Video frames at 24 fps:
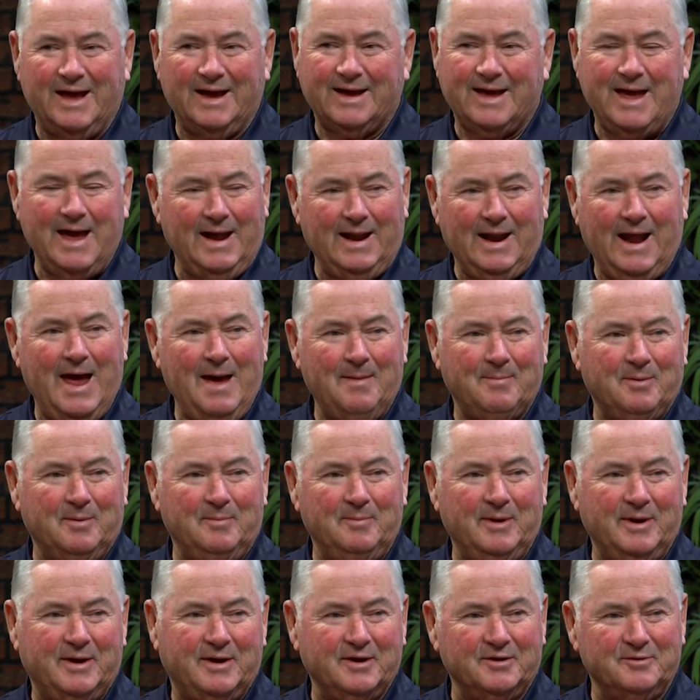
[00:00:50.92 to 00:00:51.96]
that can't happen
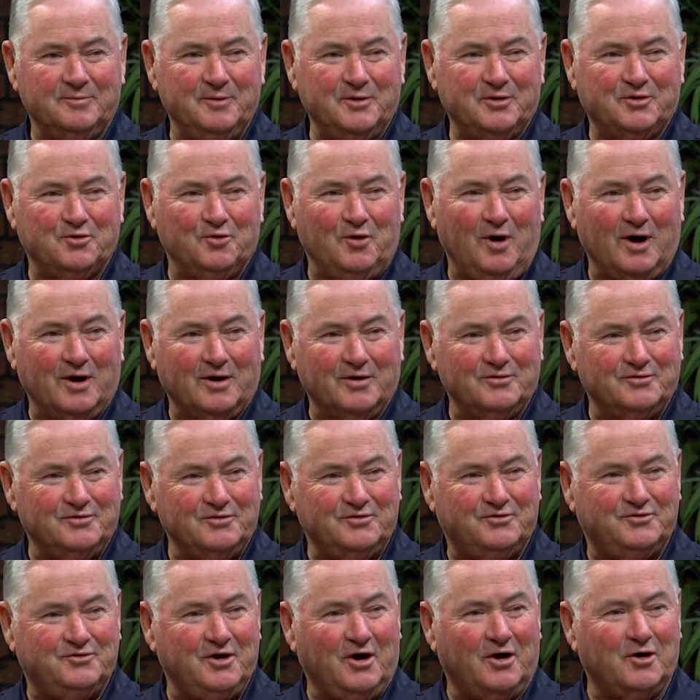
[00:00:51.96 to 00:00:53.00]
because Mishawaka is
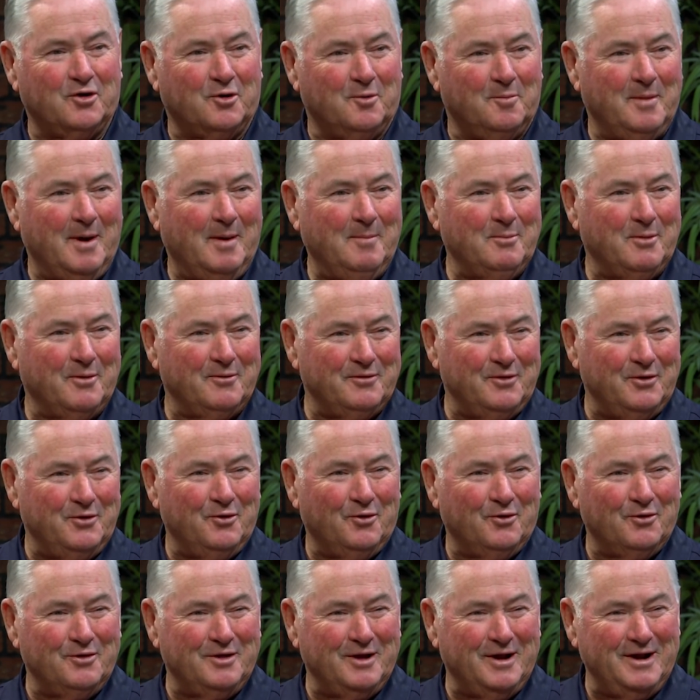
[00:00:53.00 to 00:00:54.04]
a charter member of the
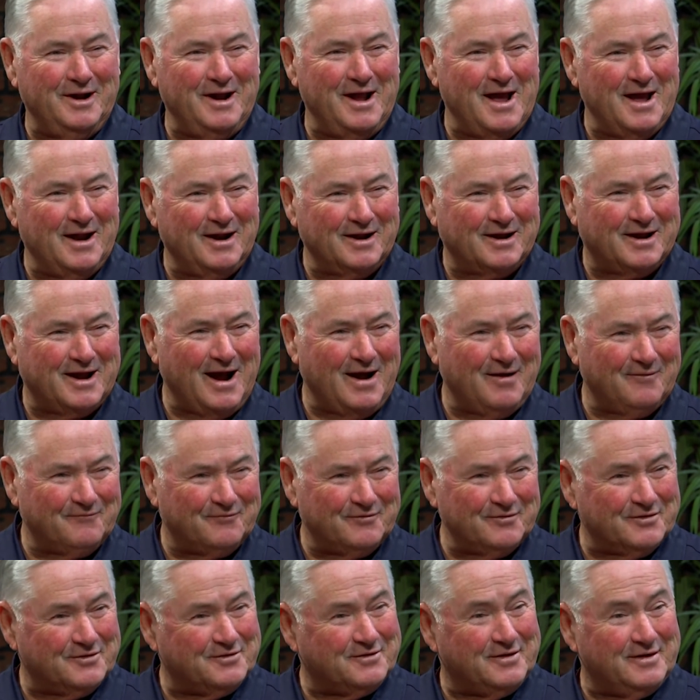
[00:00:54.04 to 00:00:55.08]
Northern Indiana
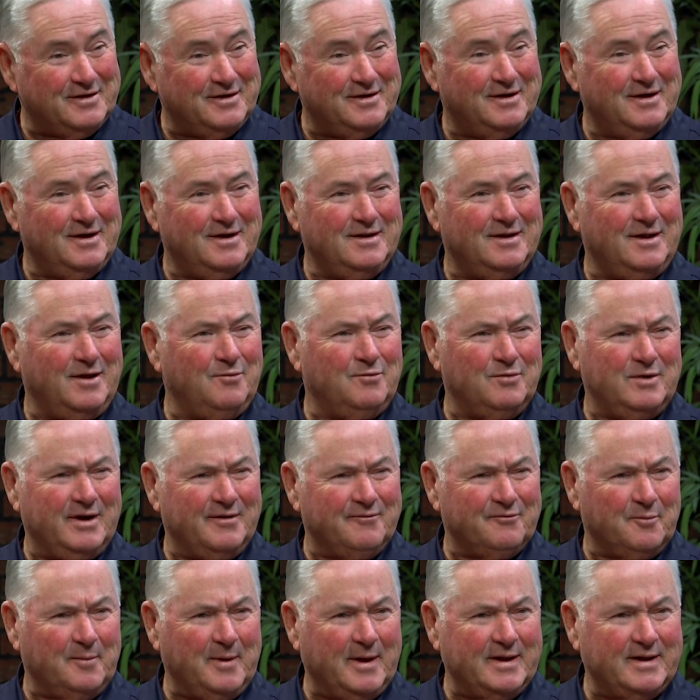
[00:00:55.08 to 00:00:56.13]
Conference, and they would
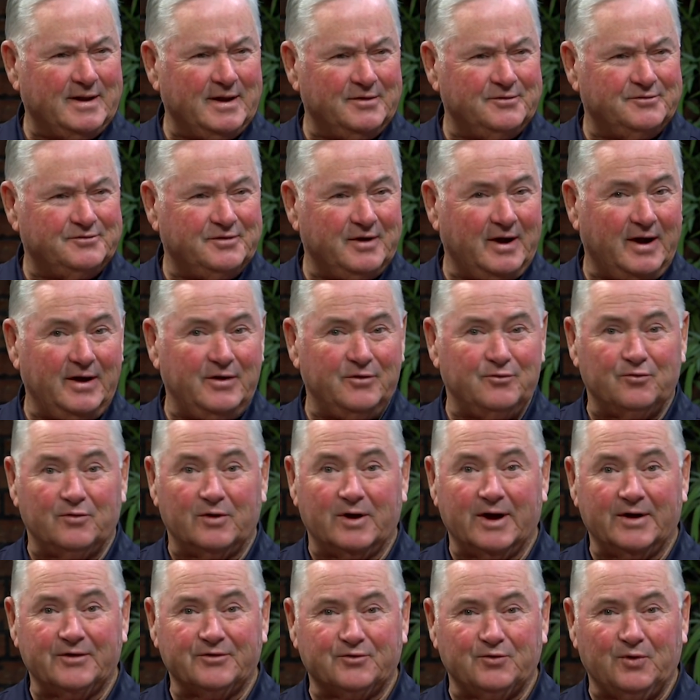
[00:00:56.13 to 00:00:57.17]
never make that change. Well,
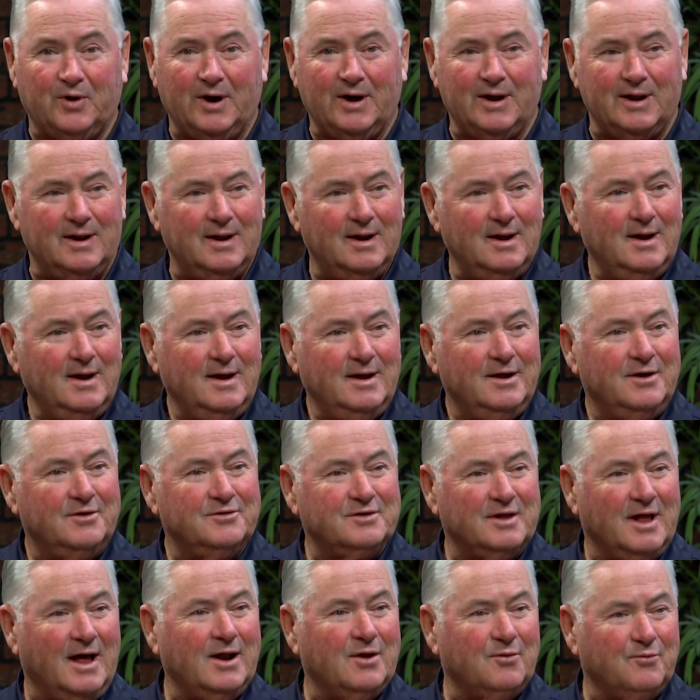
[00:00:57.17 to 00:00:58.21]
guess what? There's
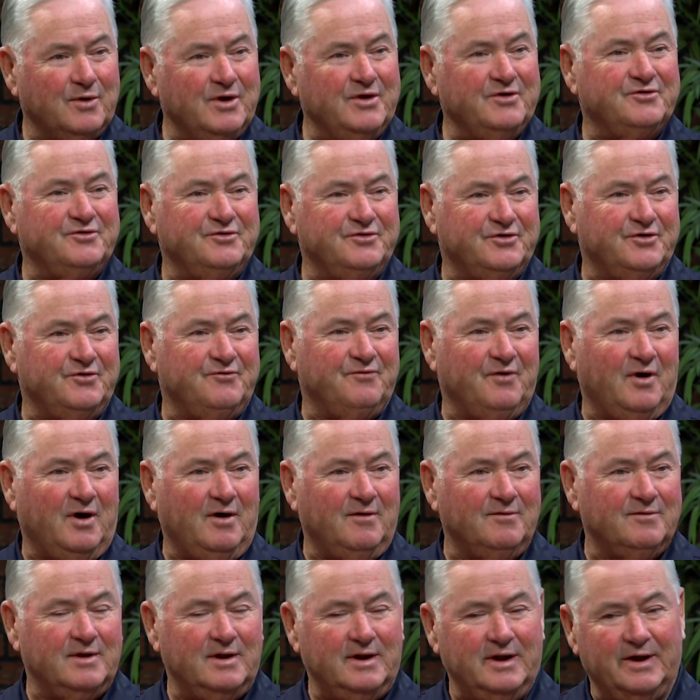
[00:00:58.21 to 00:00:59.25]
a lot of reasons
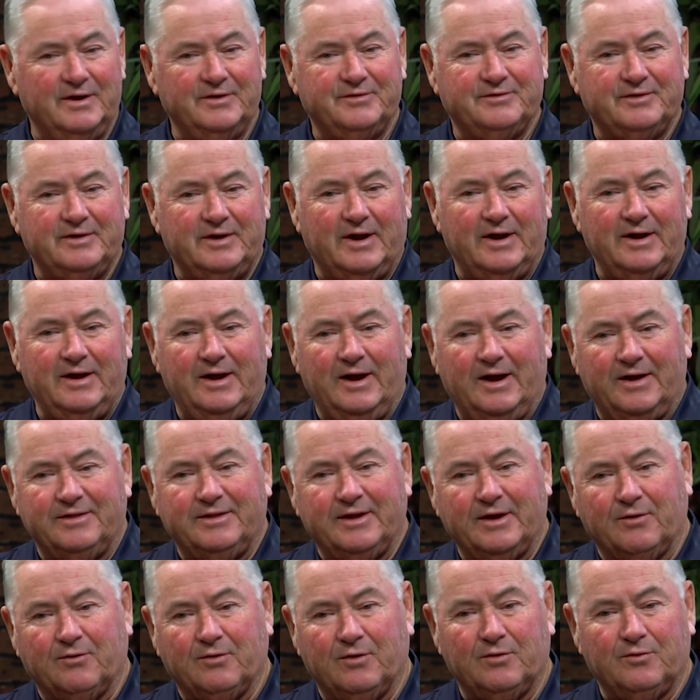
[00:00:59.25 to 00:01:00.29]
involved in this, and I
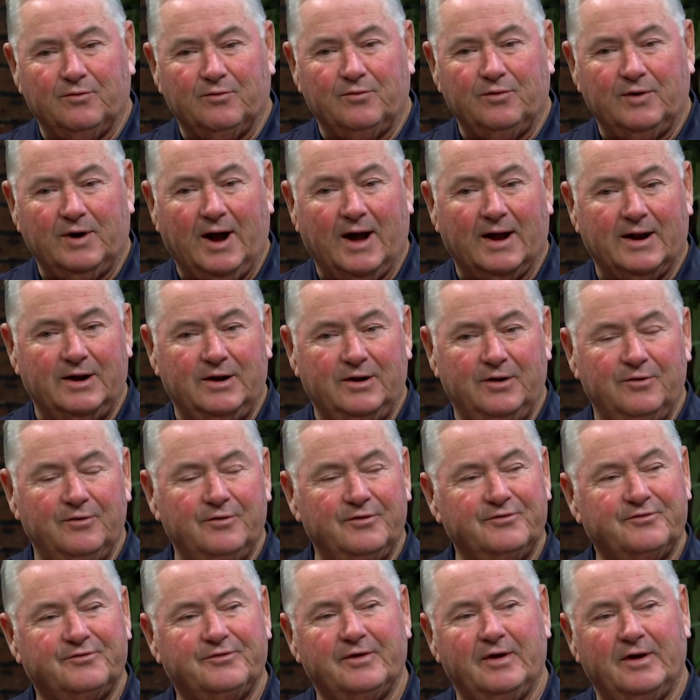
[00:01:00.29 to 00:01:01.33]
think what we got to do
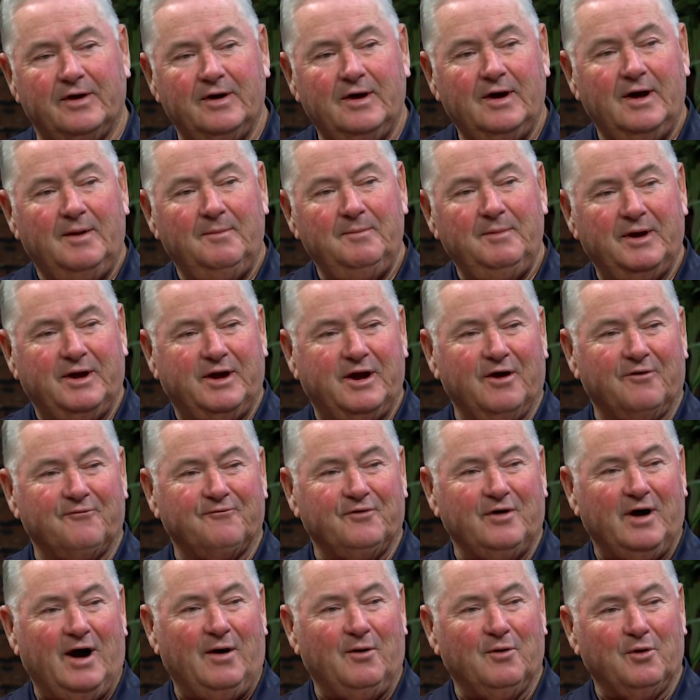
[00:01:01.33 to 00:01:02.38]
is be
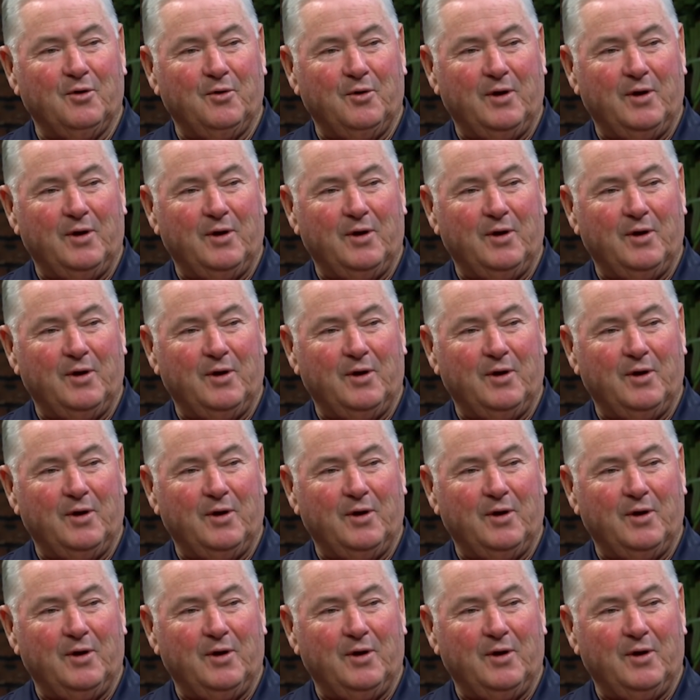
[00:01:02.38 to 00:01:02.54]
careful how we